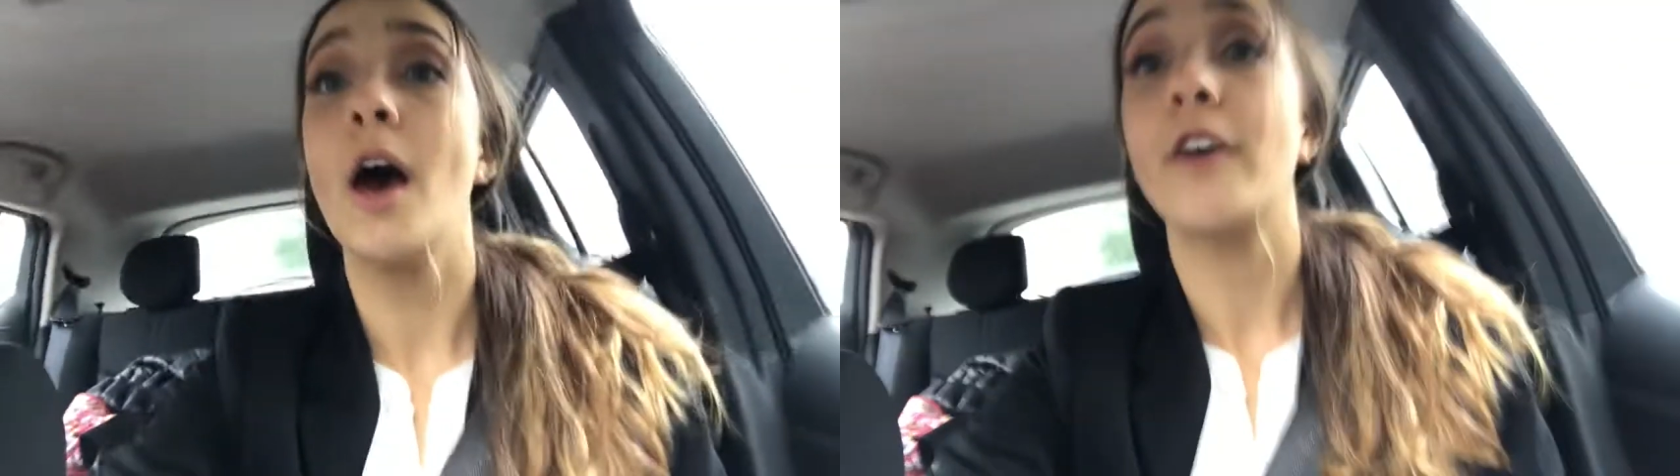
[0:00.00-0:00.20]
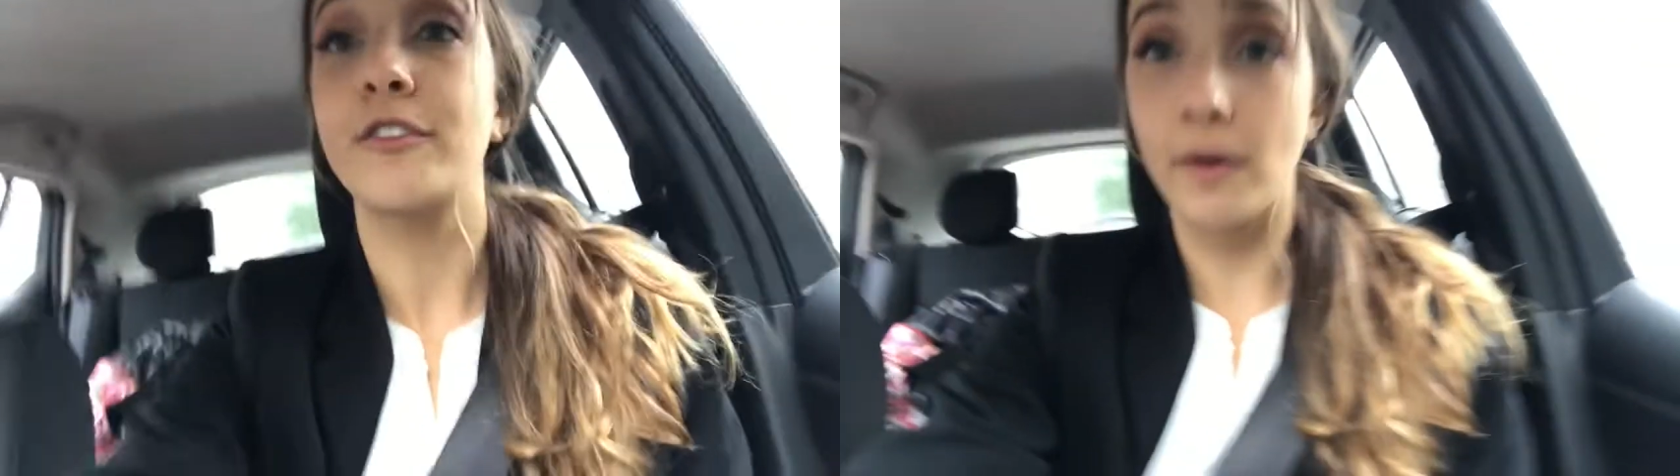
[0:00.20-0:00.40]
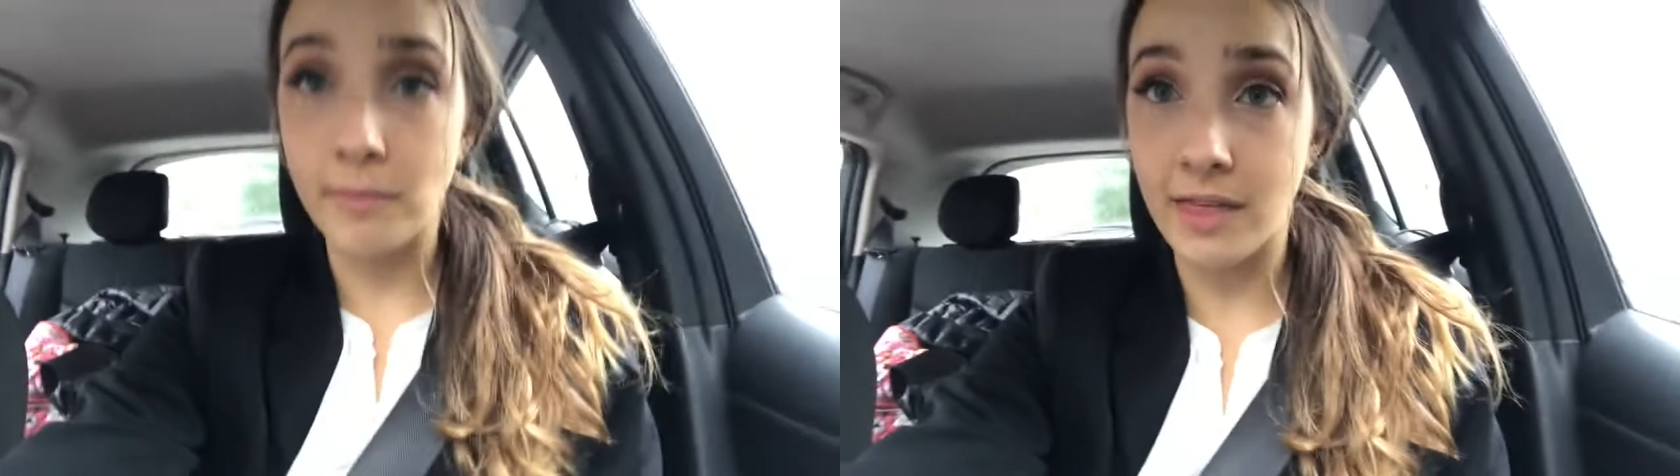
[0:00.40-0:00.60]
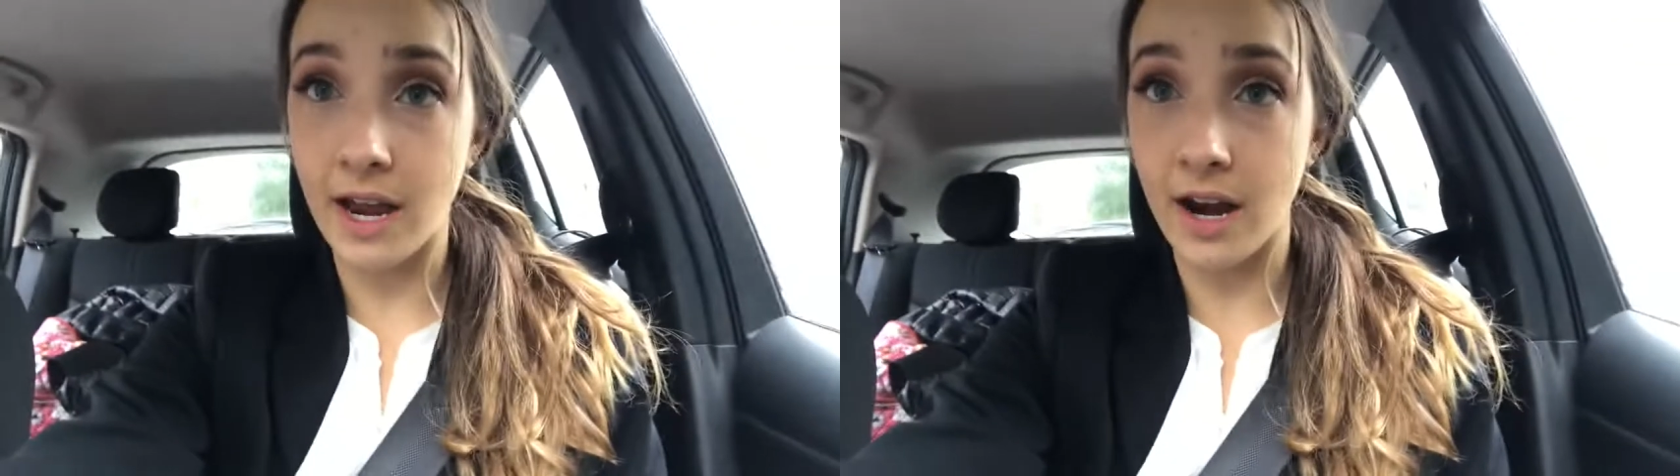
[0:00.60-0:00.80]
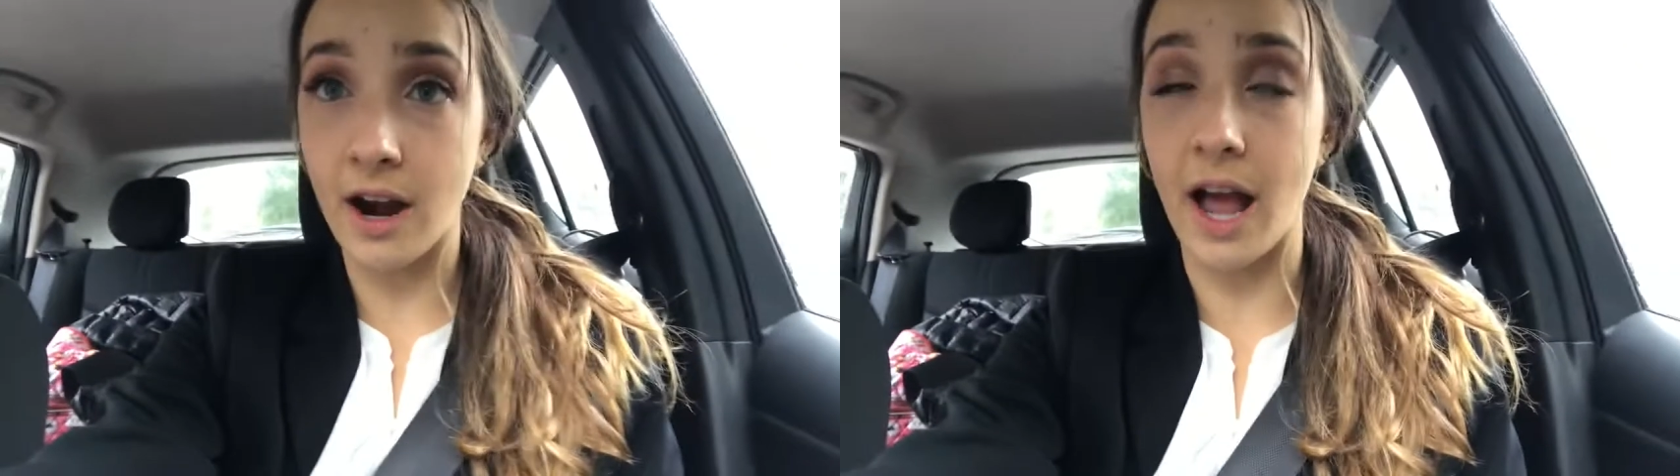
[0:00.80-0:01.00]
From
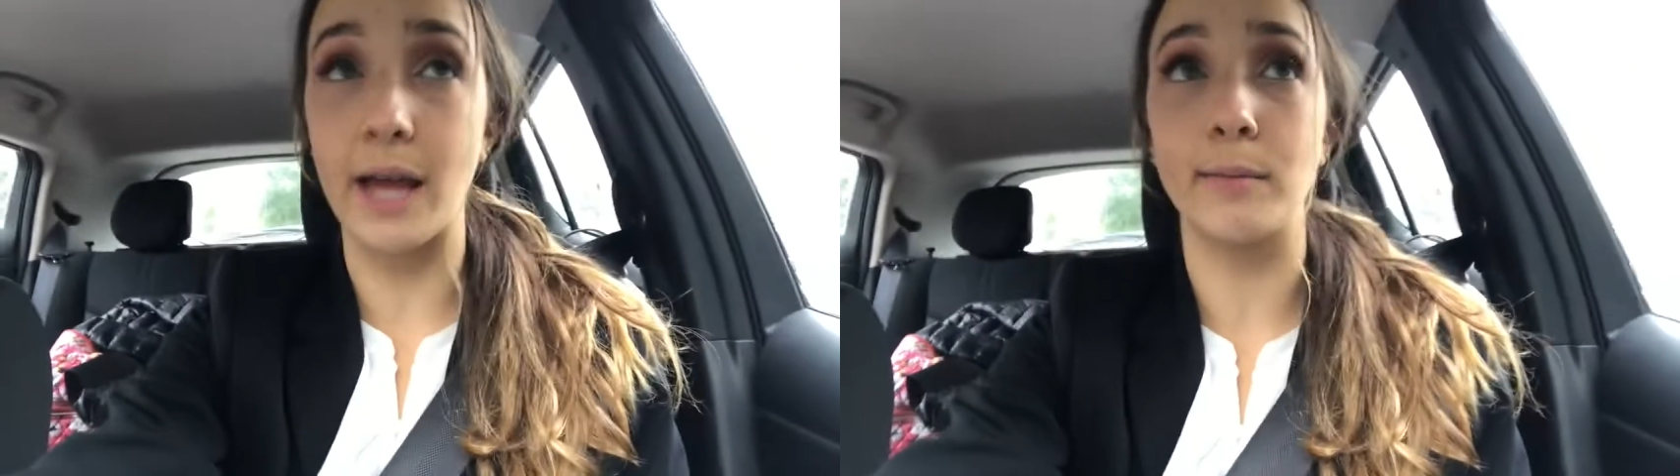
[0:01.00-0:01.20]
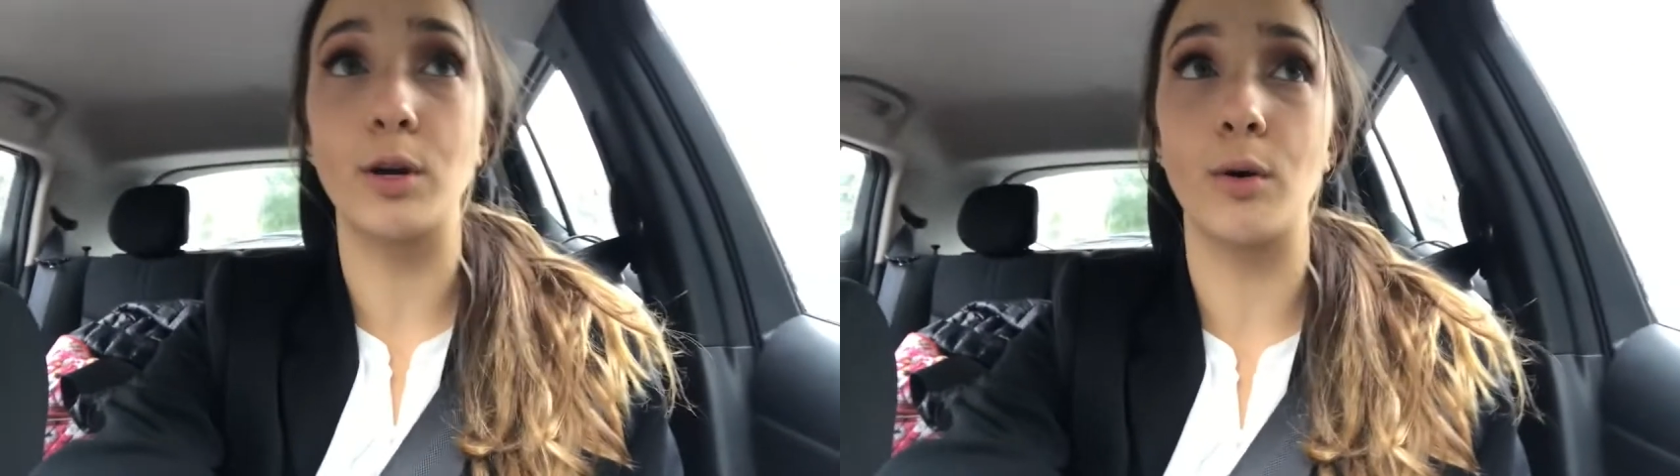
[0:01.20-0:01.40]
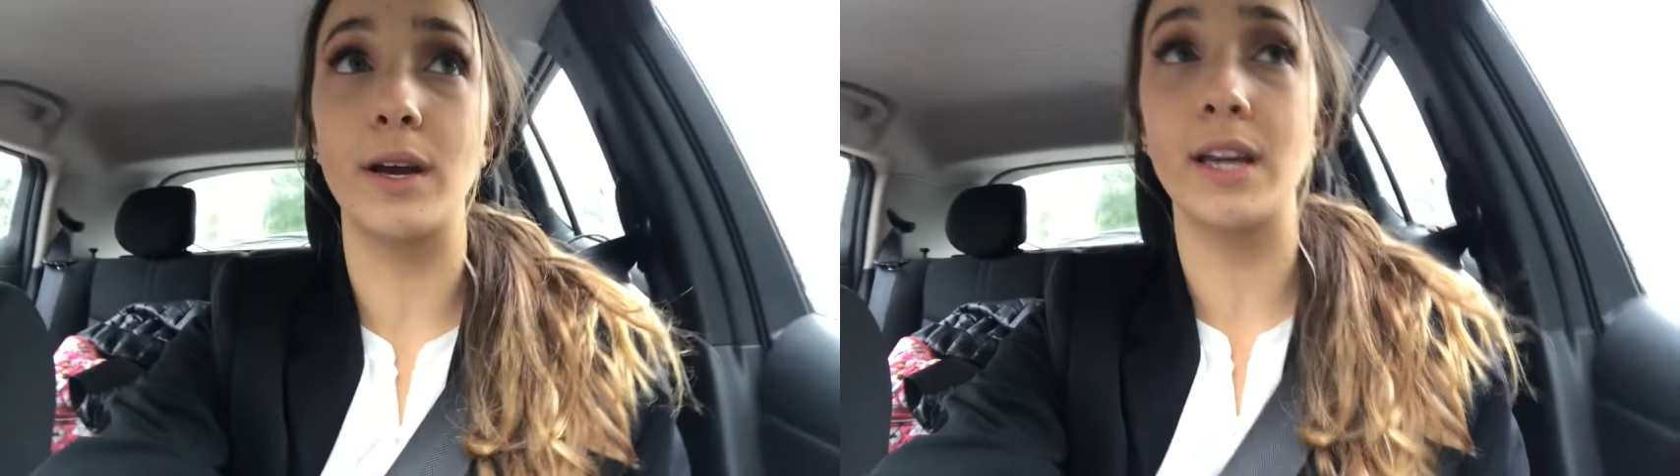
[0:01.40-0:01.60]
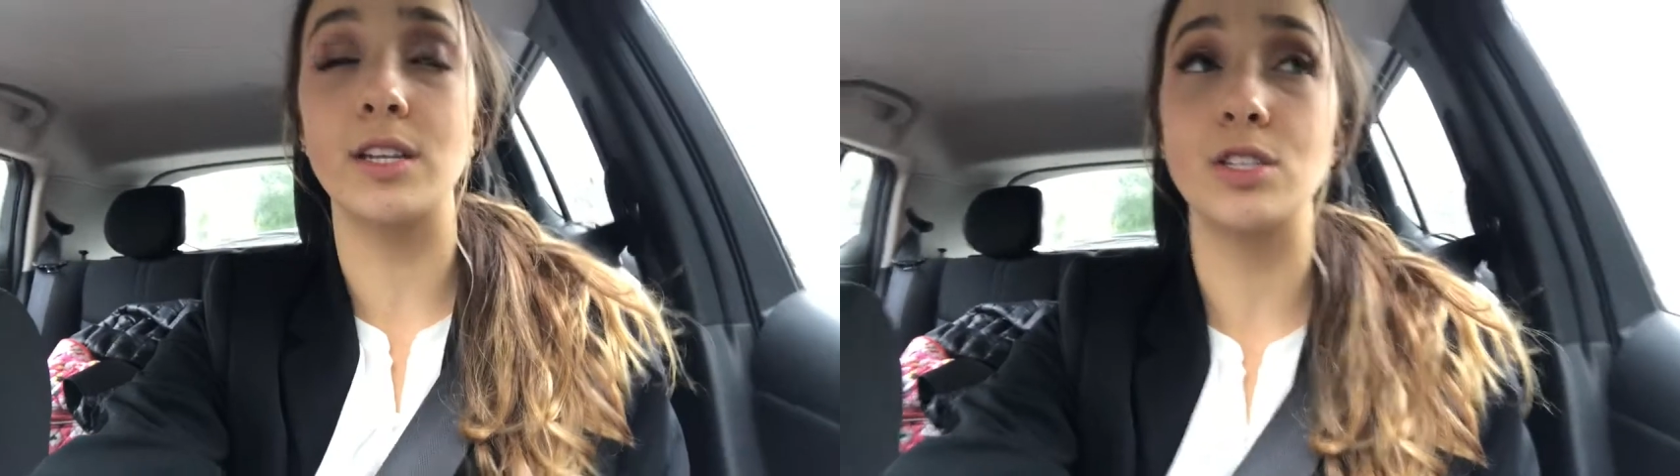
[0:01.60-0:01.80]
there, I am going